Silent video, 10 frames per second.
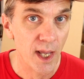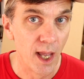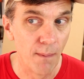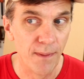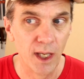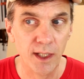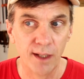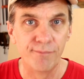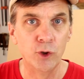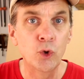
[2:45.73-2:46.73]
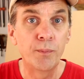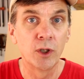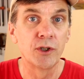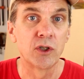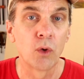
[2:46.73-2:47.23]
and then if you
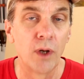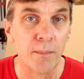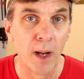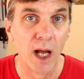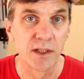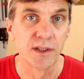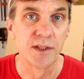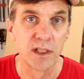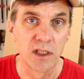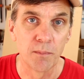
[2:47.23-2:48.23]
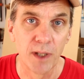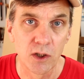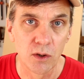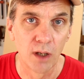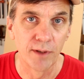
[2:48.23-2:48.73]
build a toy box and send us a
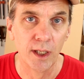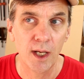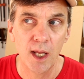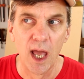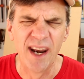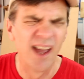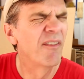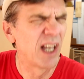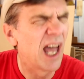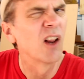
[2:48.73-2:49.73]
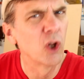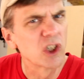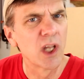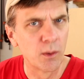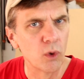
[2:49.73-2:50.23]
picture of it, and if it kind of
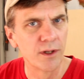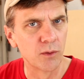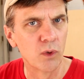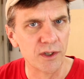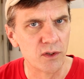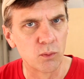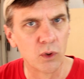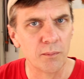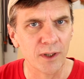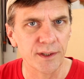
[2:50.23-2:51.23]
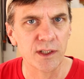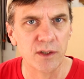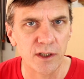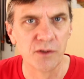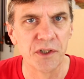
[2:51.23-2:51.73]
looks like one of the ones we're building,
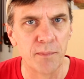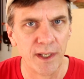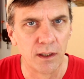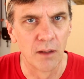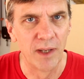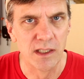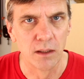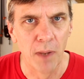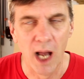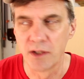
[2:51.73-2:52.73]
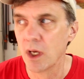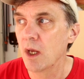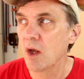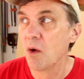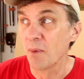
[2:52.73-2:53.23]
so you don't just make a basic box,
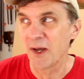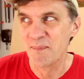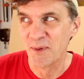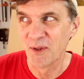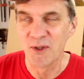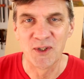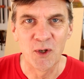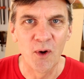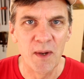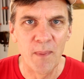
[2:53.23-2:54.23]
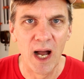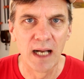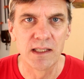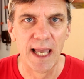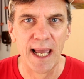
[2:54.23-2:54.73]
but build the toy
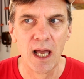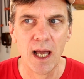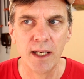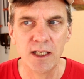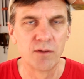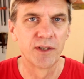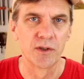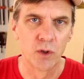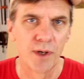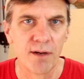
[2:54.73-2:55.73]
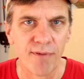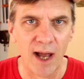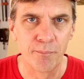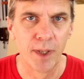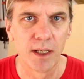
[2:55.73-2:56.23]
box, and each of us will donate
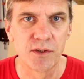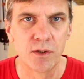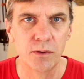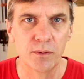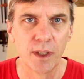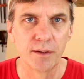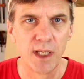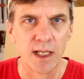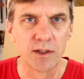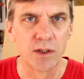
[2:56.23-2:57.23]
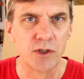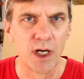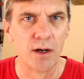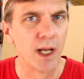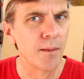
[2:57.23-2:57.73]
$5 to a cancer
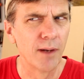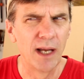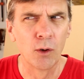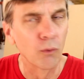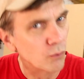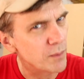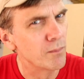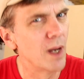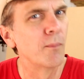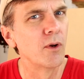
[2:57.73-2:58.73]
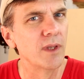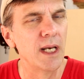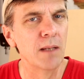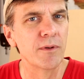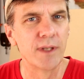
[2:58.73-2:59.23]
charity. I don't remember the
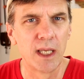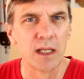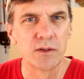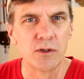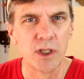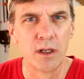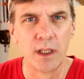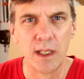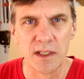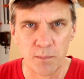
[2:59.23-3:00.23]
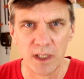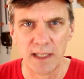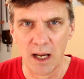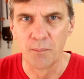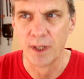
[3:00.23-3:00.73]
name of the cancer charity he has
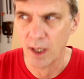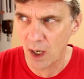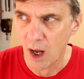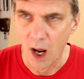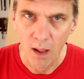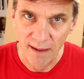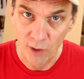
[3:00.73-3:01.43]
picked out, but I'll have